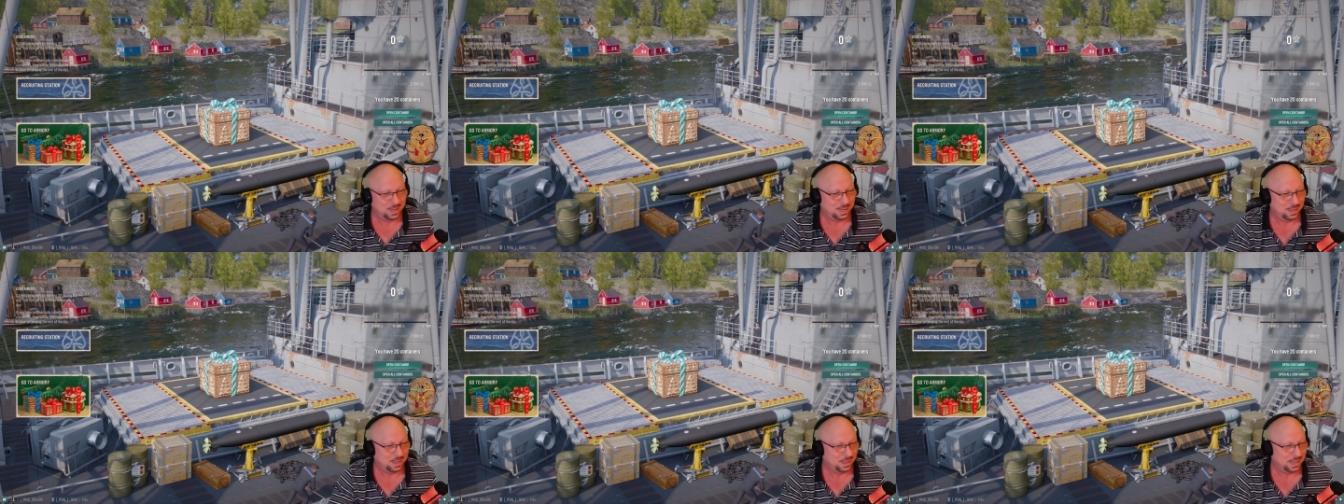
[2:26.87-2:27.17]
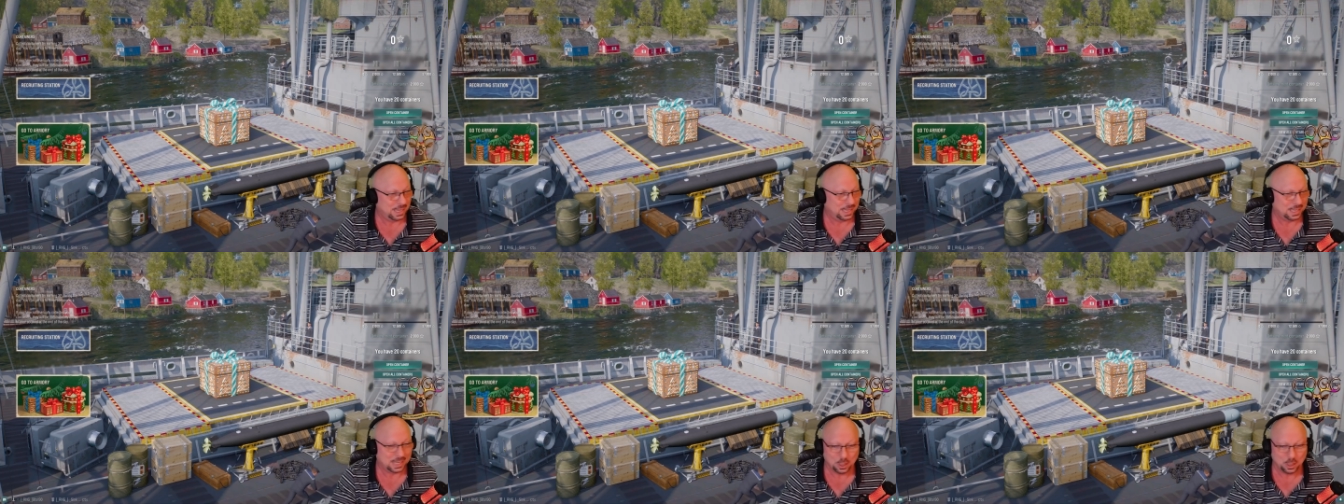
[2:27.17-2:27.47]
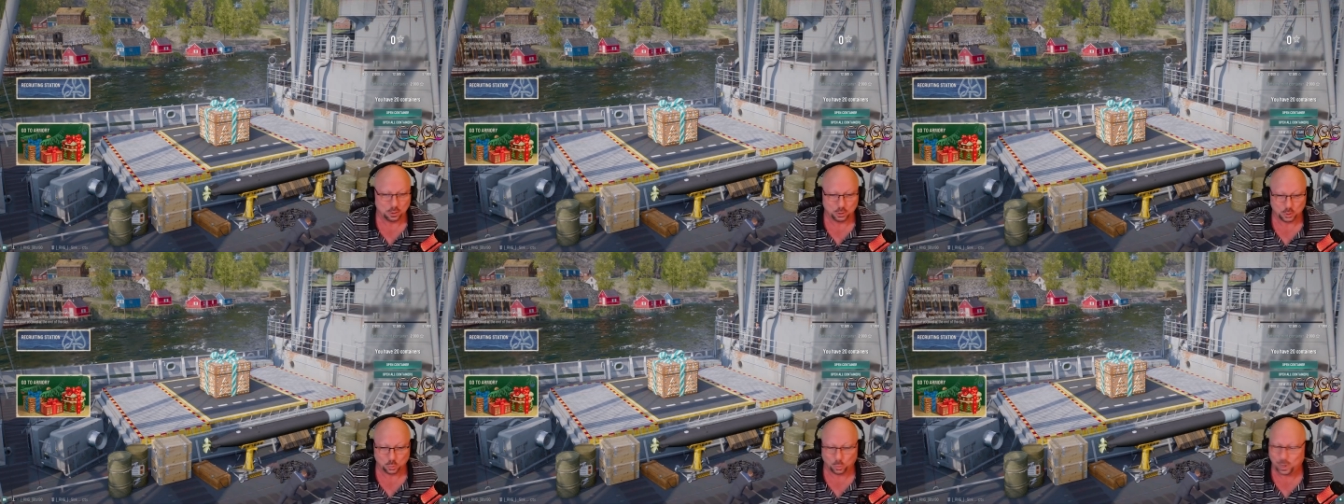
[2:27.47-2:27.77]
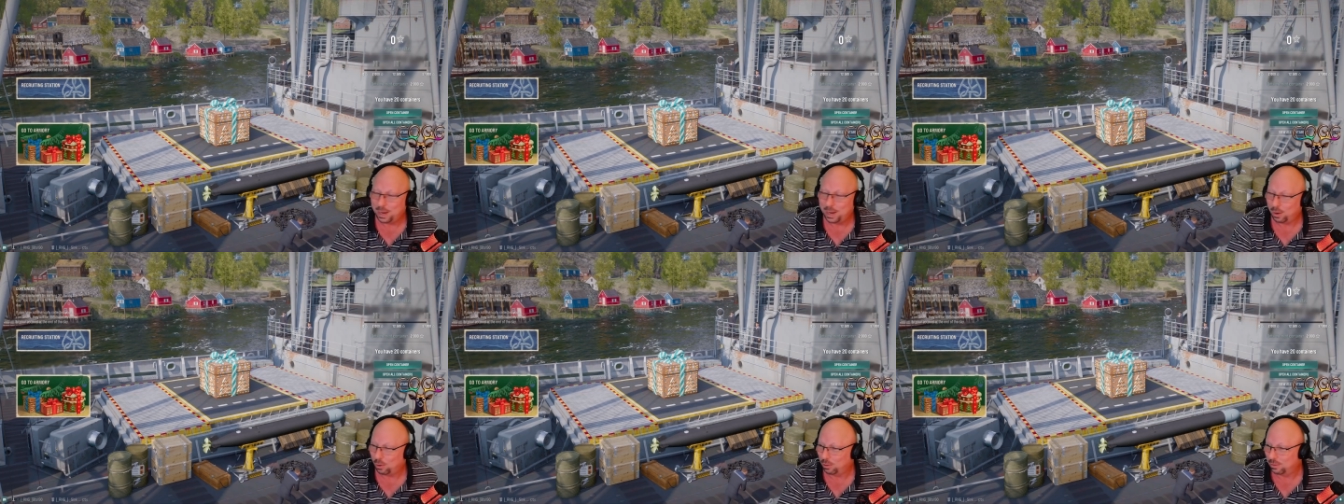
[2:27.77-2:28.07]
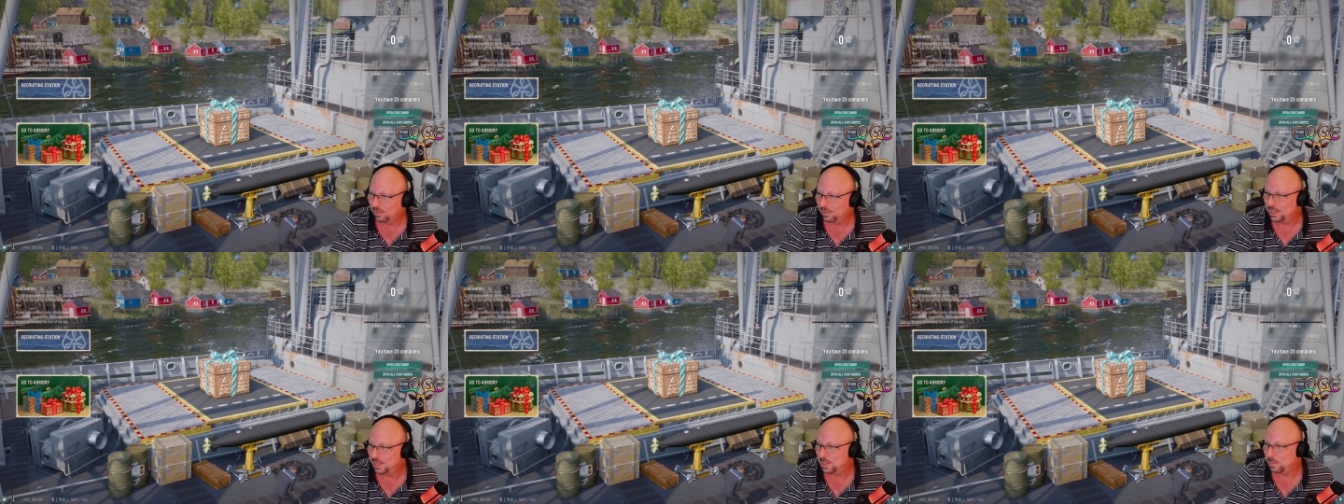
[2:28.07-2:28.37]
it goes well.
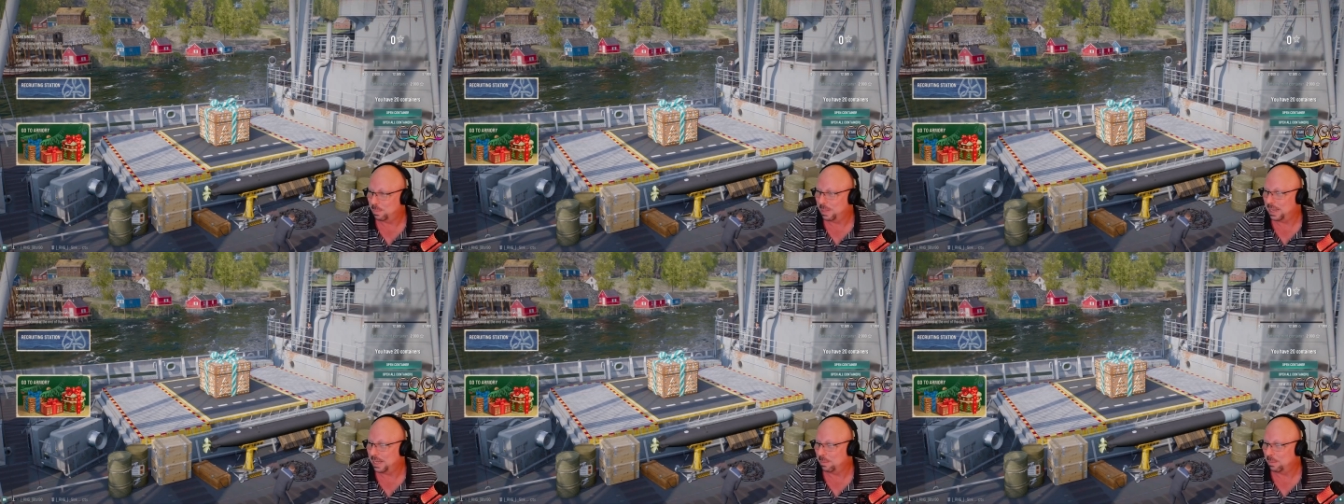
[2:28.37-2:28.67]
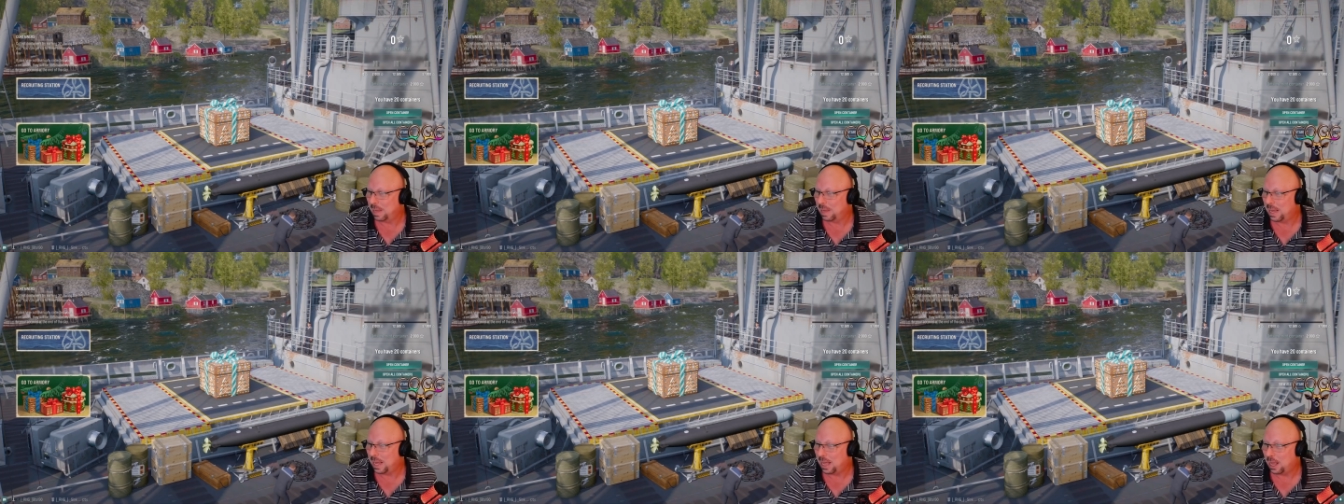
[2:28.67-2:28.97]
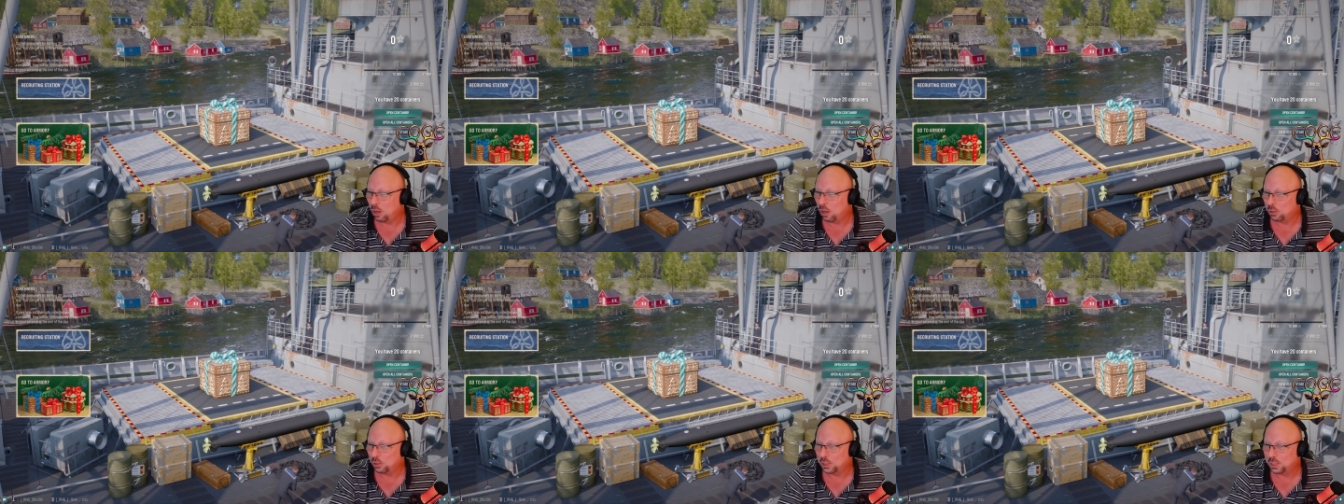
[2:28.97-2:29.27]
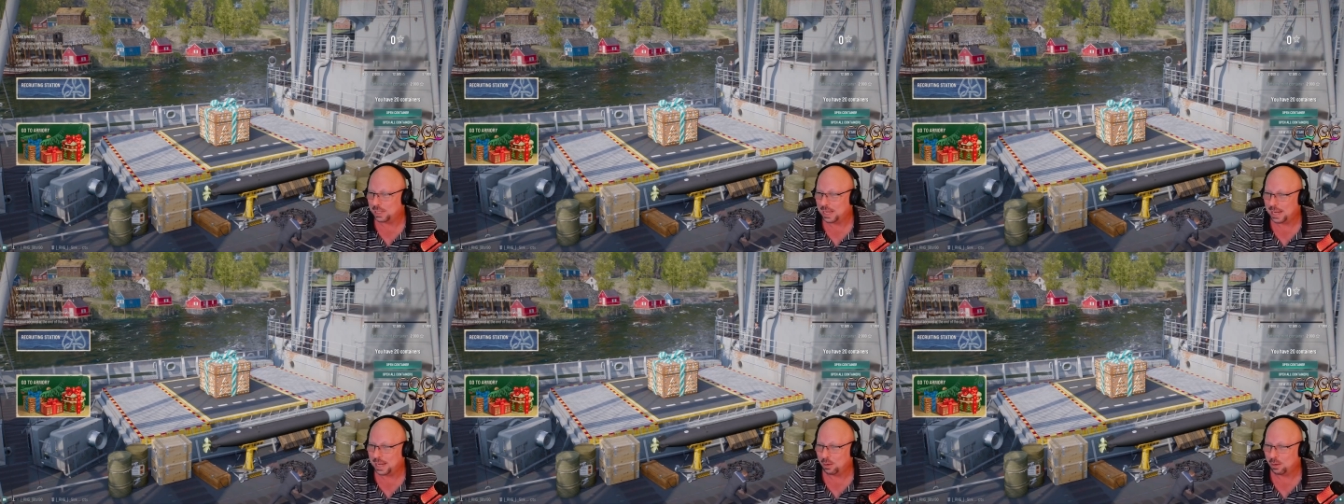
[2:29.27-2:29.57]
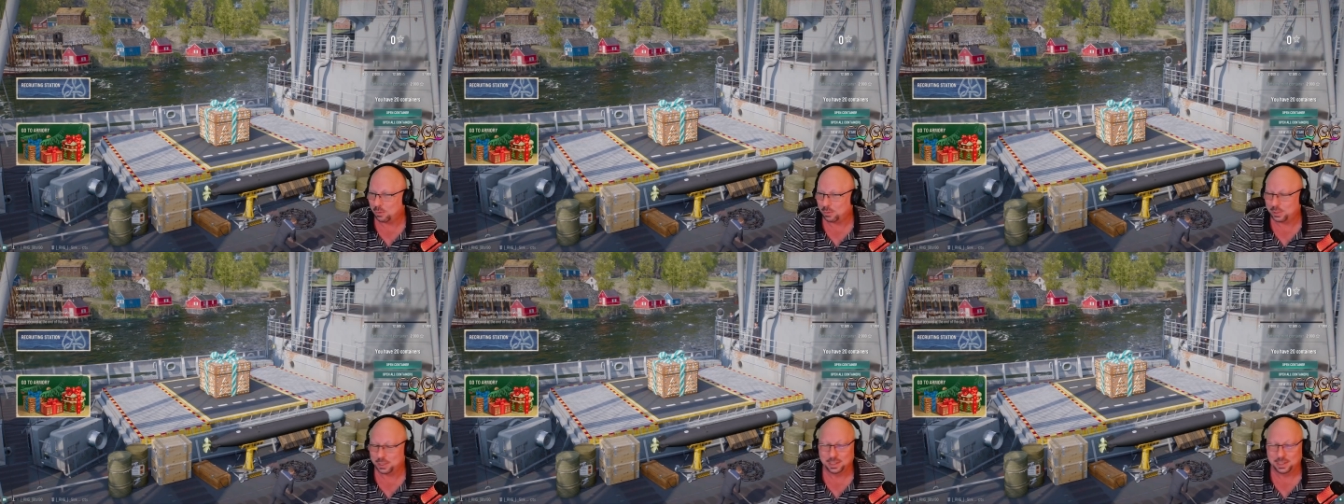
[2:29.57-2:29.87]
This being my alt
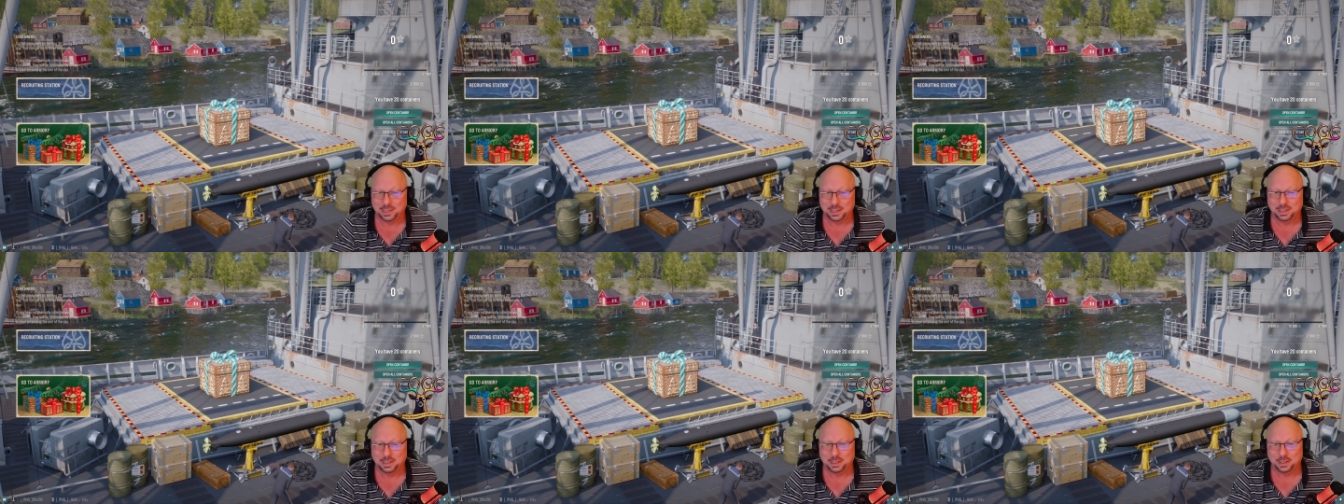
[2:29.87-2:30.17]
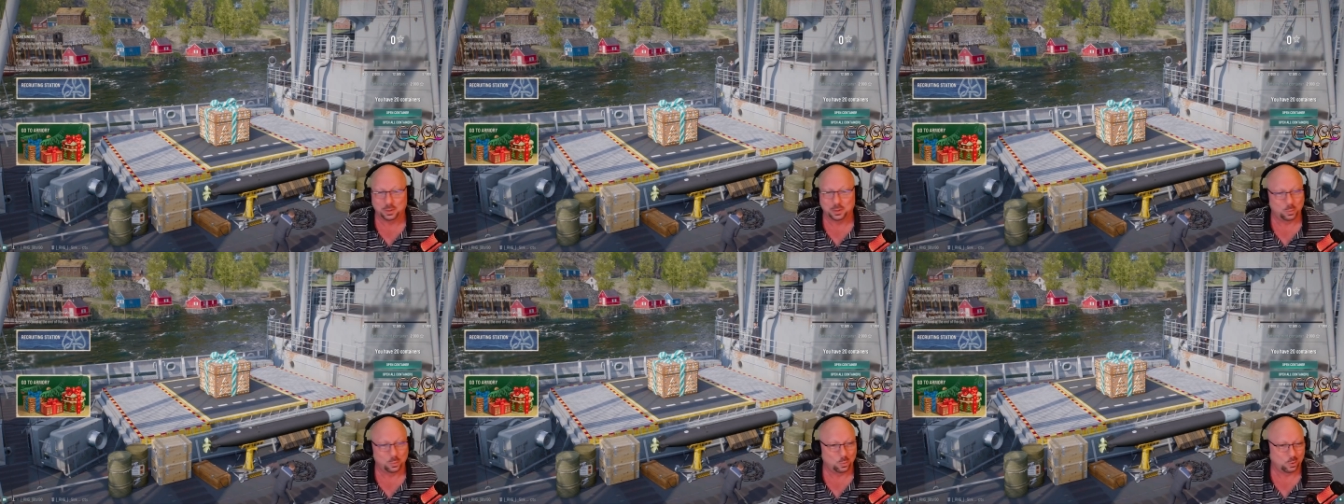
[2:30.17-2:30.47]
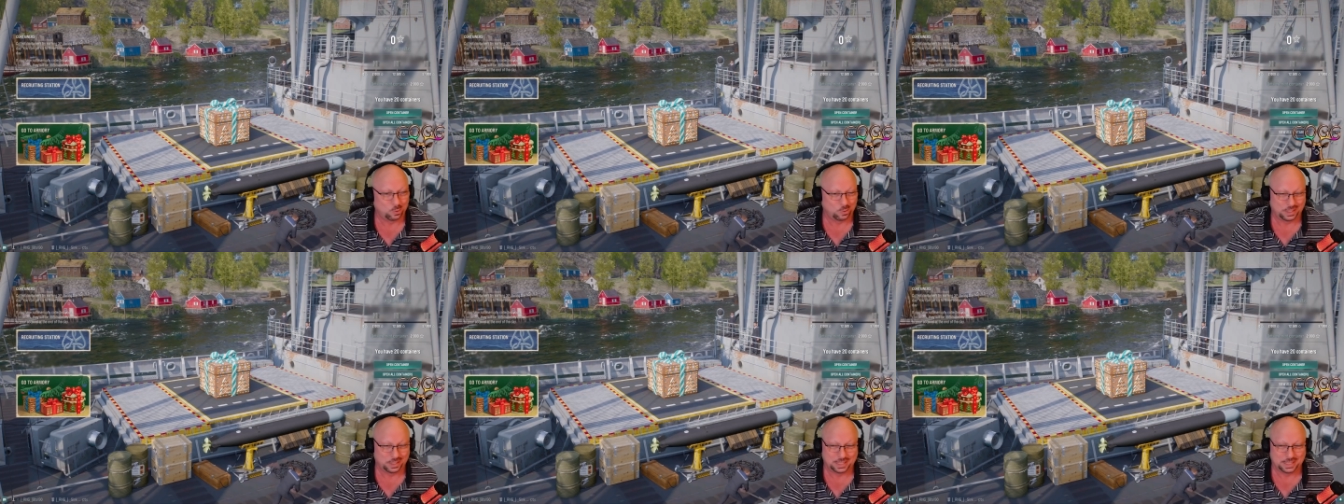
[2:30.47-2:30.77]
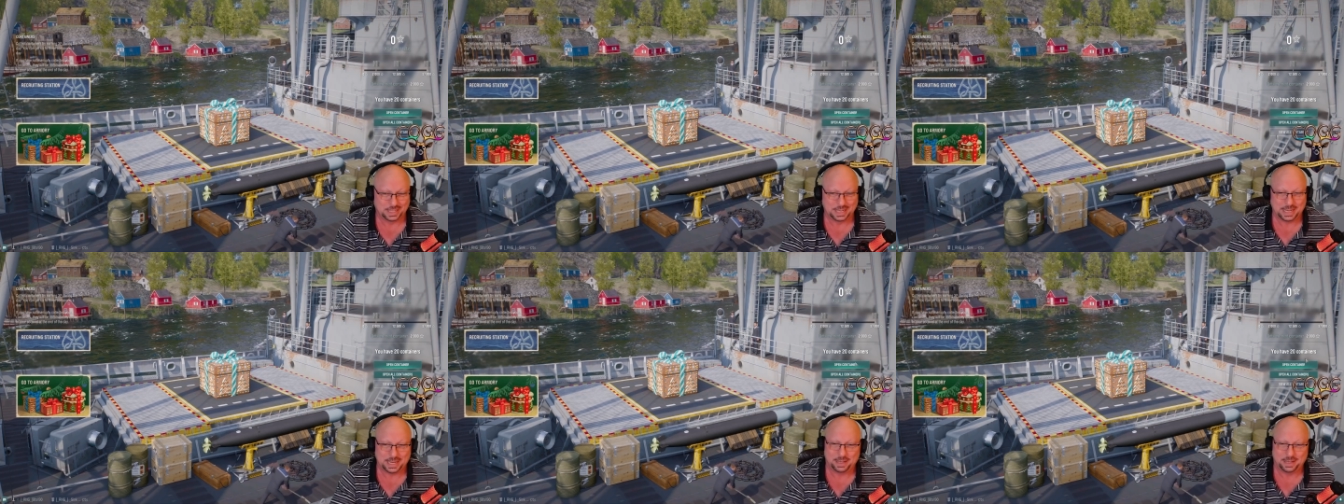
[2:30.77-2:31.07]
account, we're going to see.